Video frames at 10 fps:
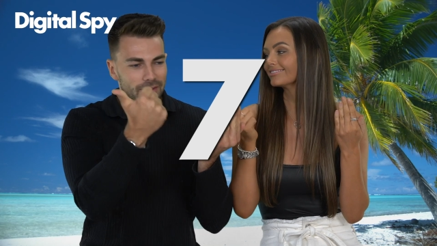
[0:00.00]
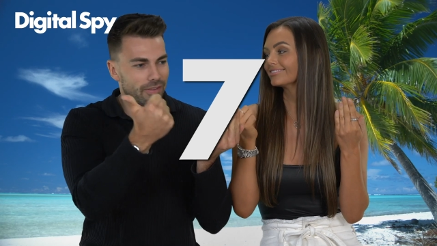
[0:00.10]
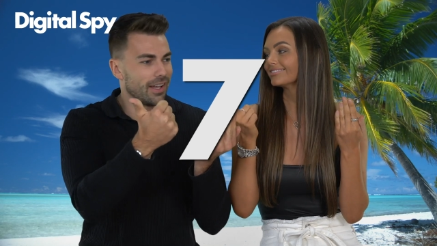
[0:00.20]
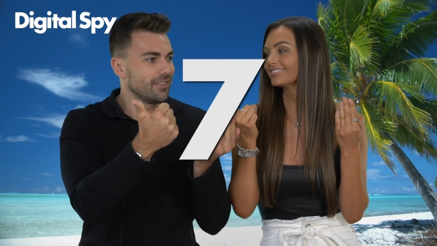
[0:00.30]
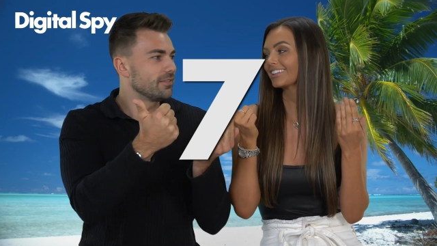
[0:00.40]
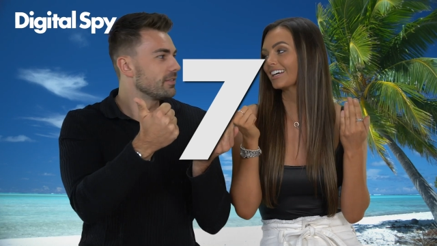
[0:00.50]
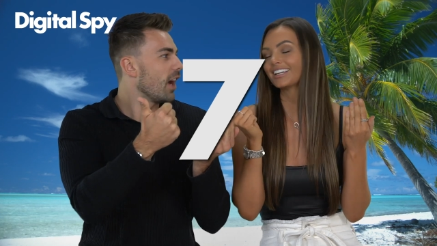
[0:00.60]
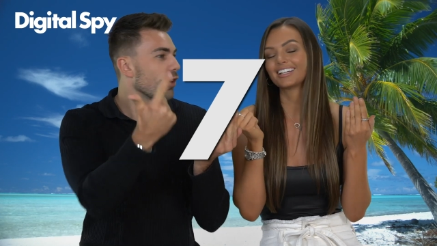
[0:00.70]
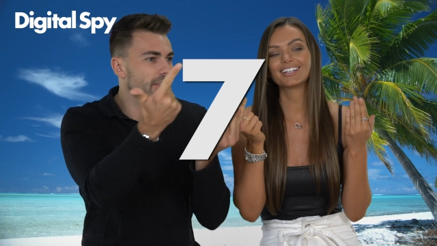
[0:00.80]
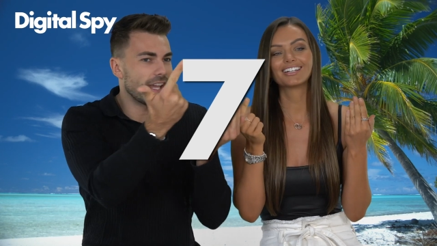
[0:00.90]
Speaker 1: we'll have that. Okay.
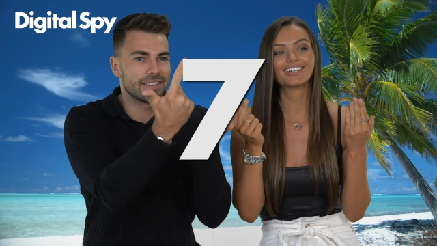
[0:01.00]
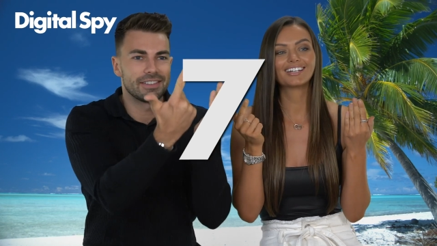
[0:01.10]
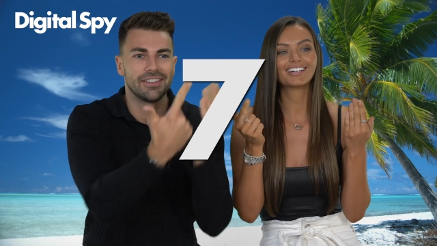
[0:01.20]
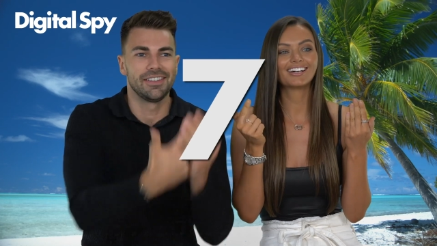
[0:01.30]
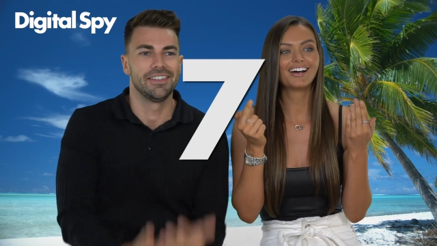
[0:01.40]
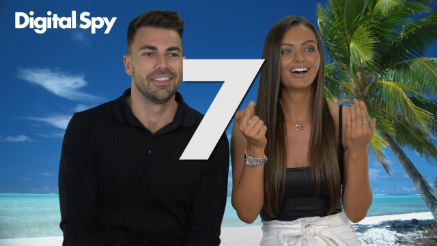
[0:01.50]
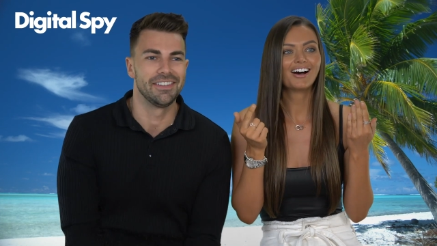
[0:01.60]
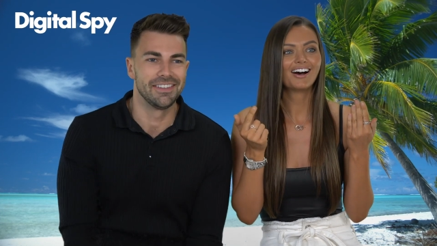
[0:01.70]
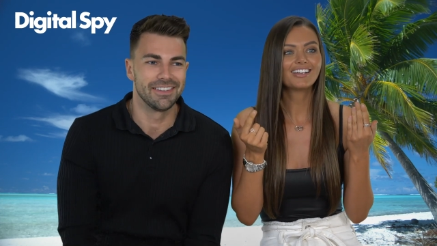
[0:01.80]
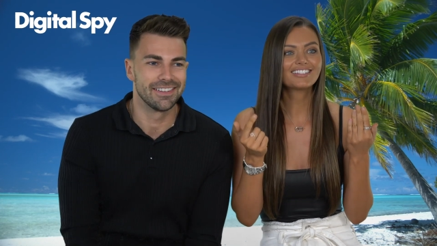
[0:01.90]
I've got text.
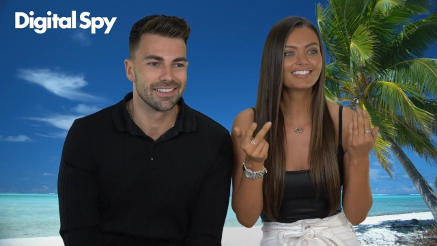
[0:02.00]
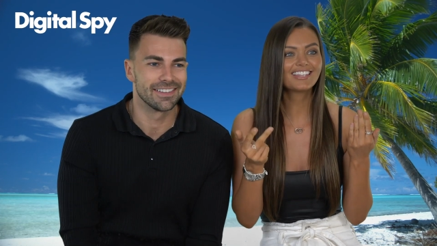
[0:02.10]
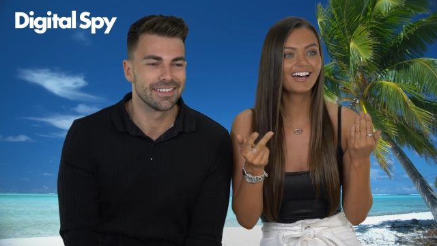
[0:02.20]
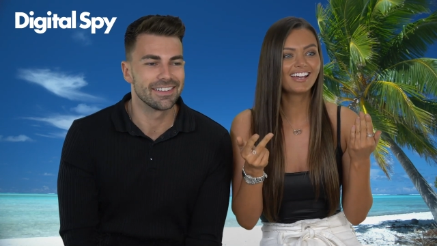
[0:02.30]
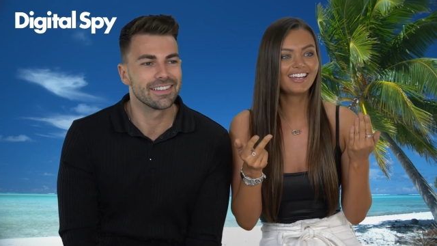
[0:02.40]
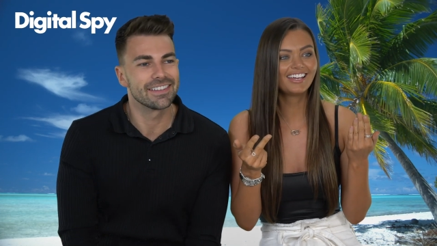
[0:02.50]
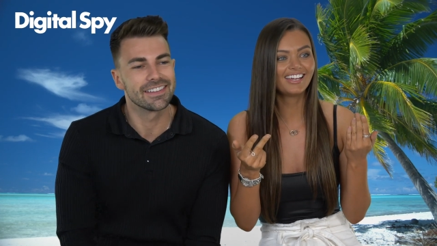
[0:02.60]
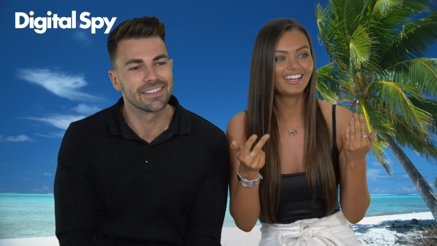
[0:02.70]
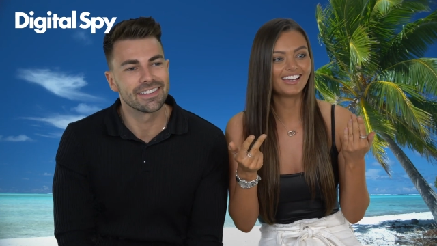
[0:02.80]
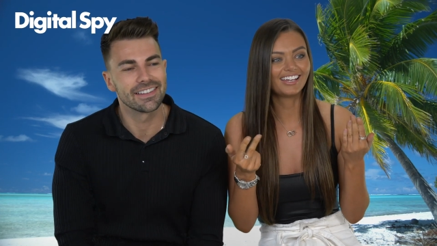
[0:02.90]
Speaker 2: Is that
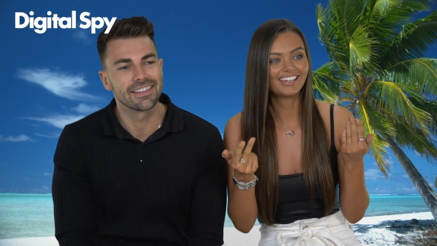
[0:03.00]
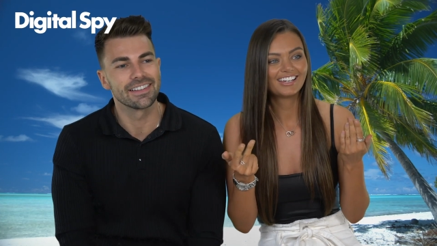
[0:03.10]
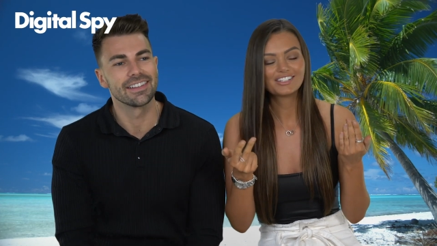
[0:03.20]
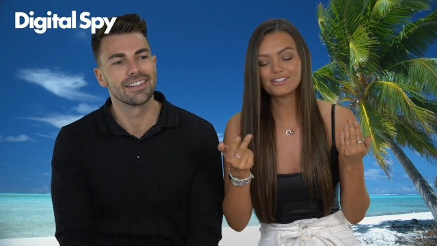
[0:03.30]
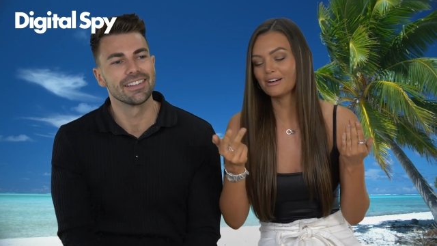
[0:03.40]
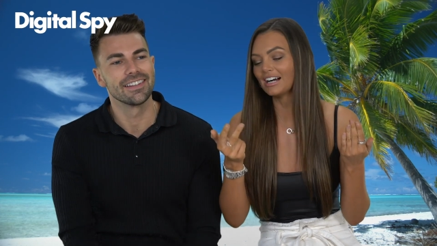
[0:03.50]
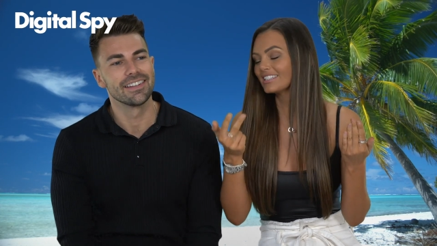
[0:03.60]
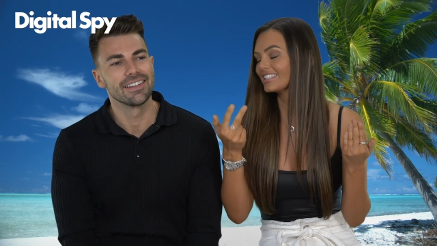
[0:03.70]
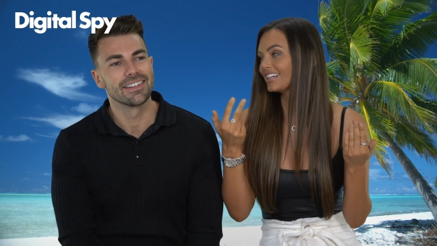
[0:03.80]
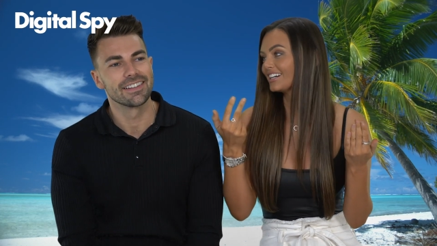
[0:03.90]
it? No, I
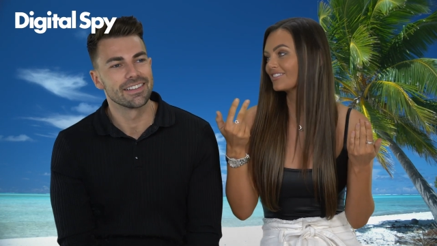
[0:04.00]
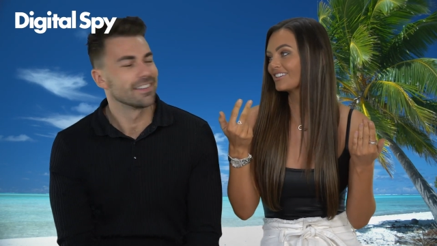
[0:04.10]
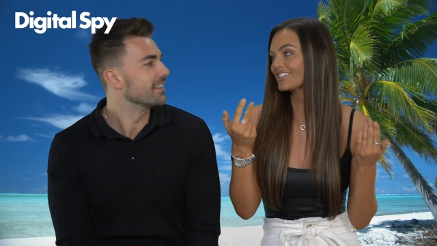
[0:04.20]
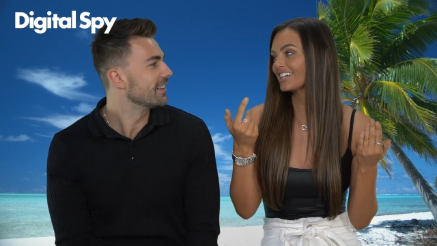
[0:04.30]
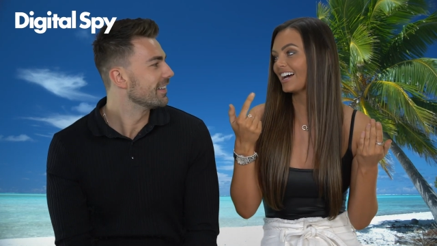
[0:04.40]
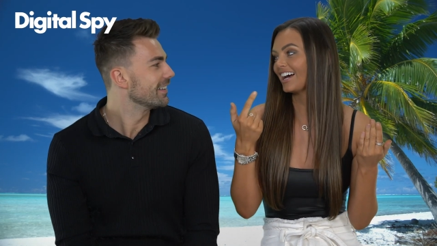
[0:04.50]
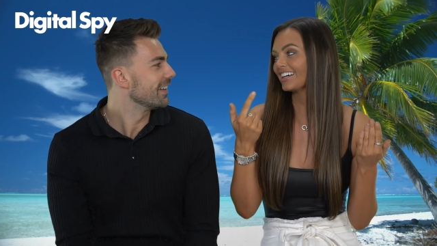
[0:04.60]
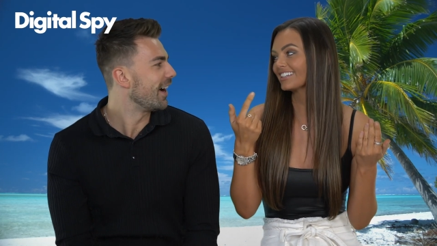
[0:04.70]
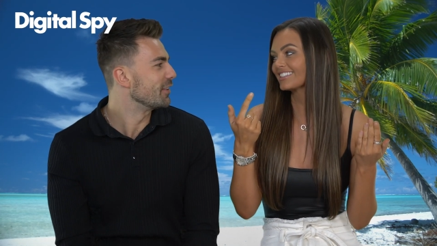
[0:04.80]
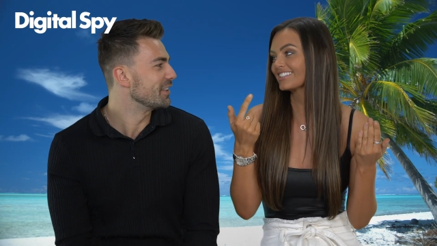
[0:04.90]
said I've got a
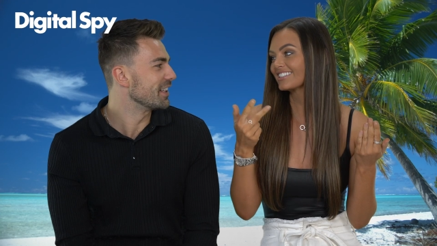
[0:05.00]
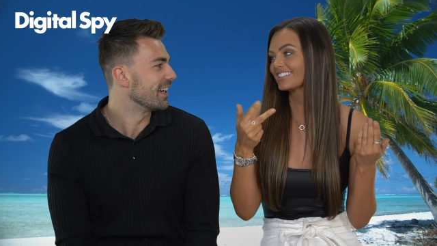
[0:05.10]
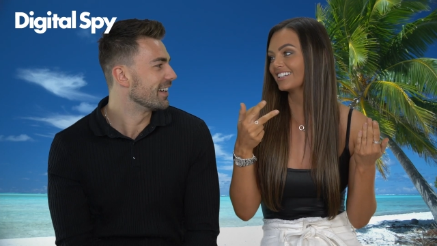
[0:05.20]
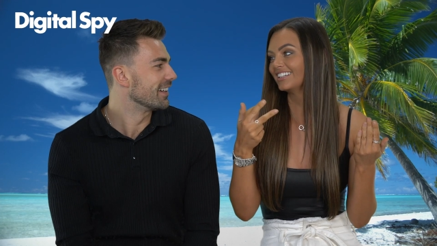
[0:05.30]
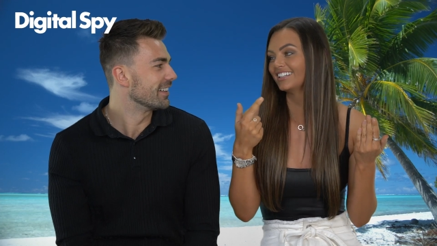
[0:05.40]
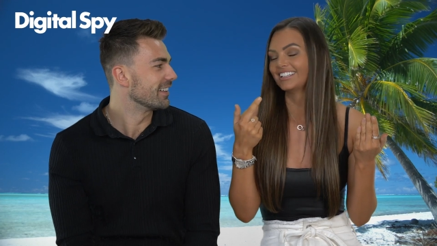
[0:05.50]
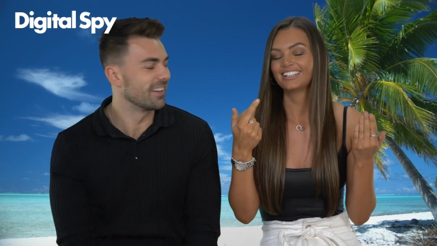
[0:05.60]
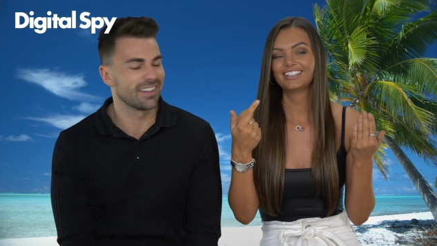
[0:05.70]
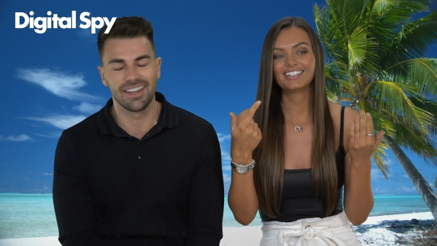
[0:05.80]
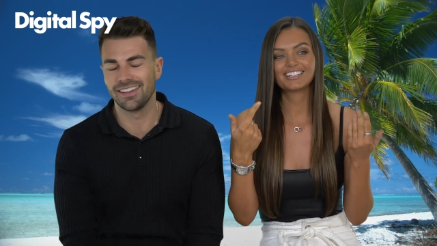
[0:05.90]
text.
Speaker 1: Oh, did you?
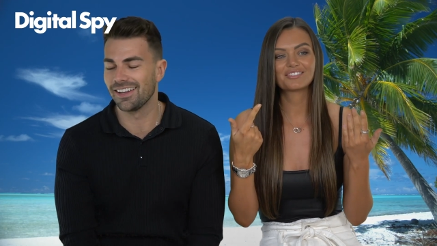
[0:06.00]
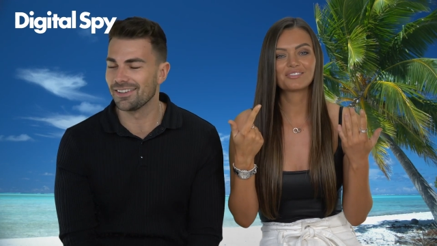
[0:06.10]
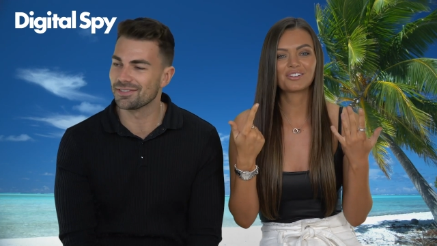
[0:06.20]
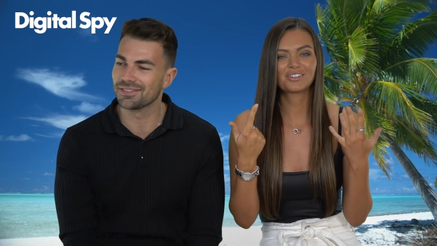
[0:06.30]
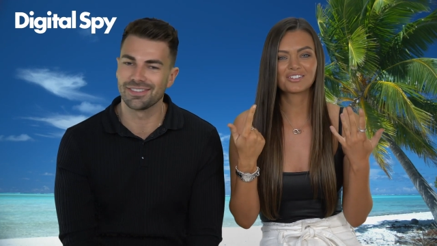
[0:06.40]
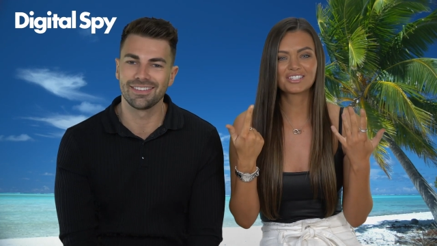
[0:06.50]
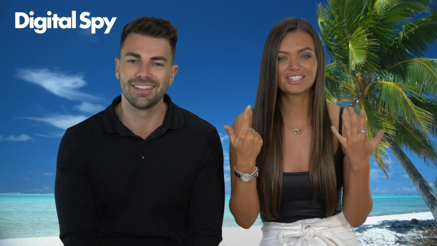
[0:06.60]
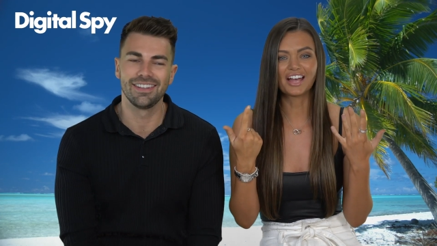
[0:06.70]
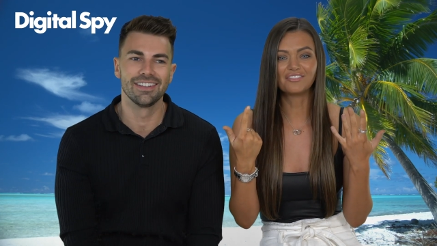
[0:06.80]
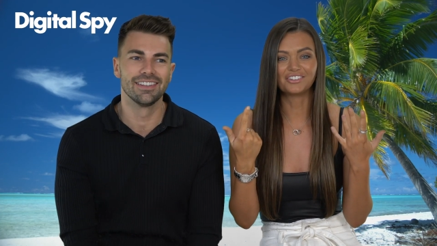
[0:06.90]
Okay. Yeah, yes. so we
Speaker 2: only got
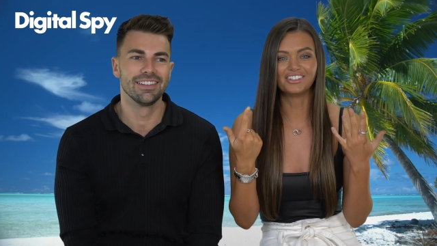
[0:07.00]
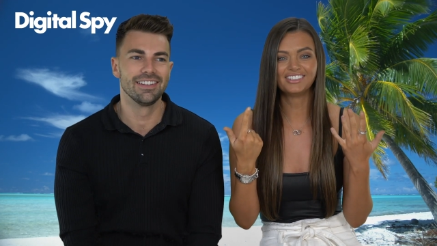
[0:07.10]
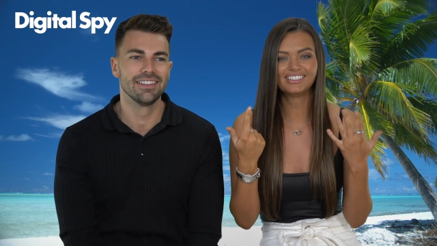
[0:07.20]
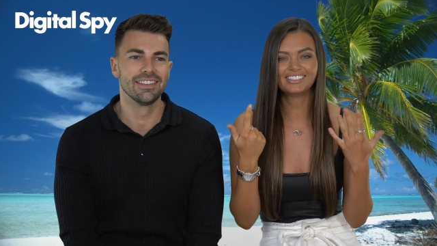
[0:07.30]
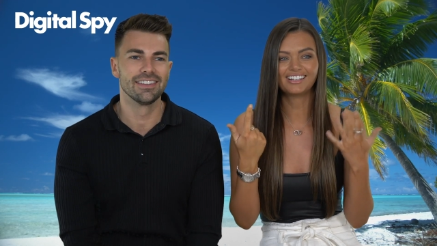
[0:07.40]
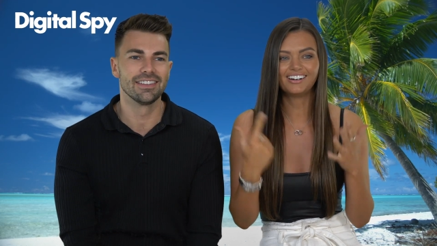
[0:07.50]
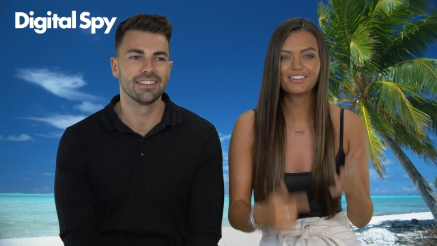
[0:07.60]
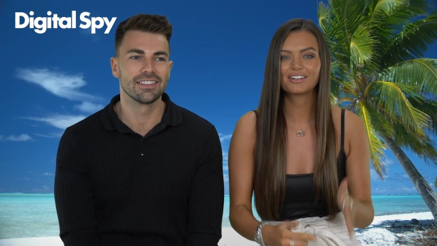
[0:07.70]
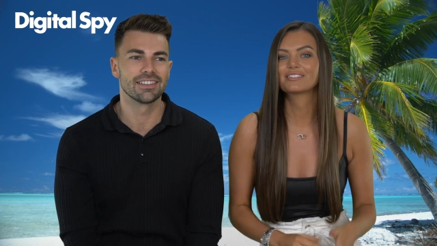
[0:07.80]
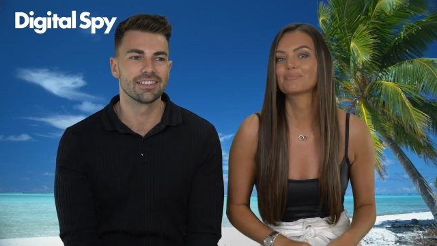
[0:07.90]
seven. Oh, that